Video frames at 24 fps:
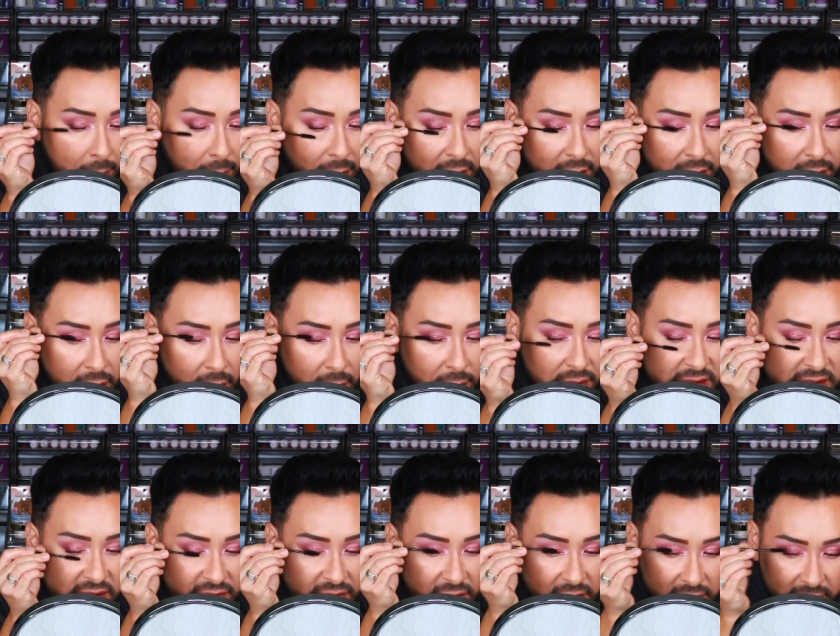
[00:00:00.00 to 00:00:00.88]
But you know,
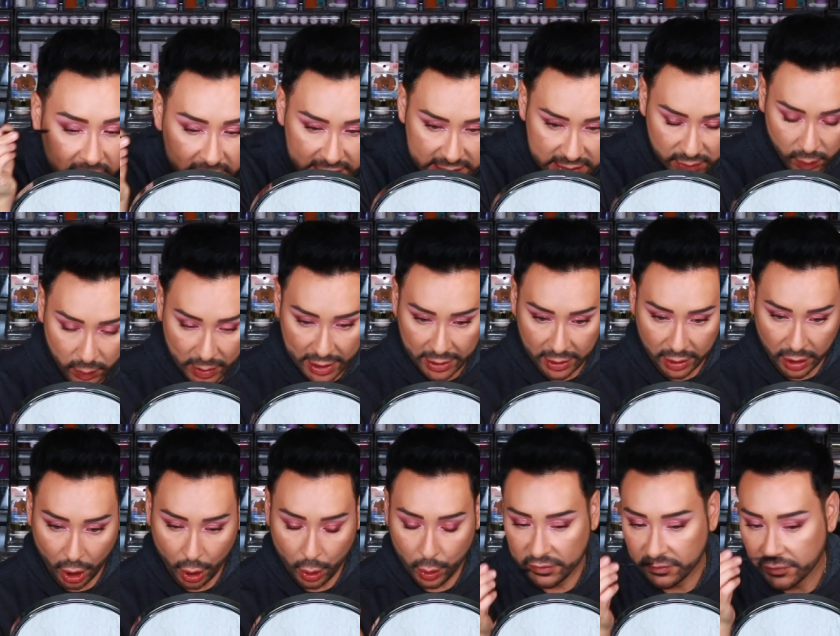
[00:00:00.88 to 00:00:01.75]
Pacifica is the way to
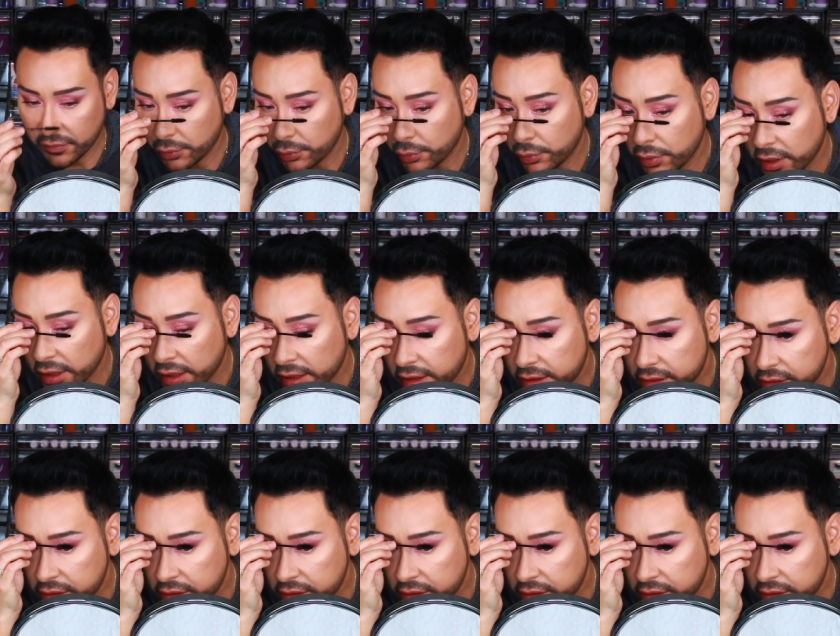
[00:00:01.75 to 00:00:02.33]
go if you're really